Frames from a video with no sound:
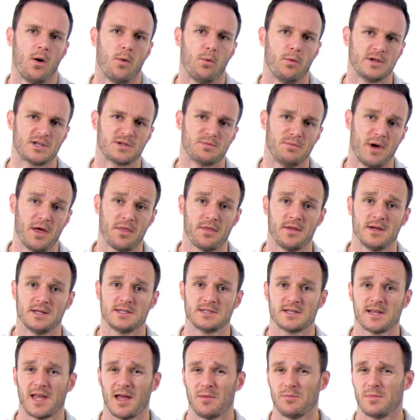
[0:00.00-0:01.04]
Which
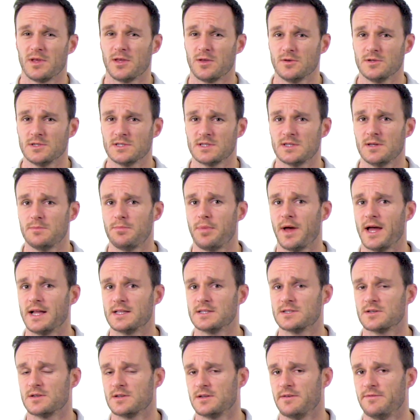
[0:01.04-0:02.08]
methods can be used
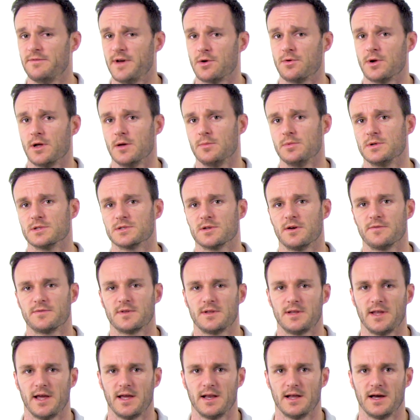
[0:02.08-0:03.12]
depends on the variables of
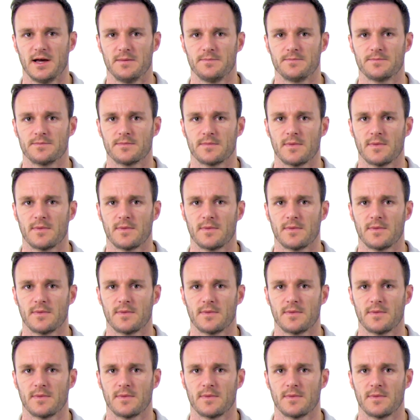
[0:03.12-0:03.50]
the data.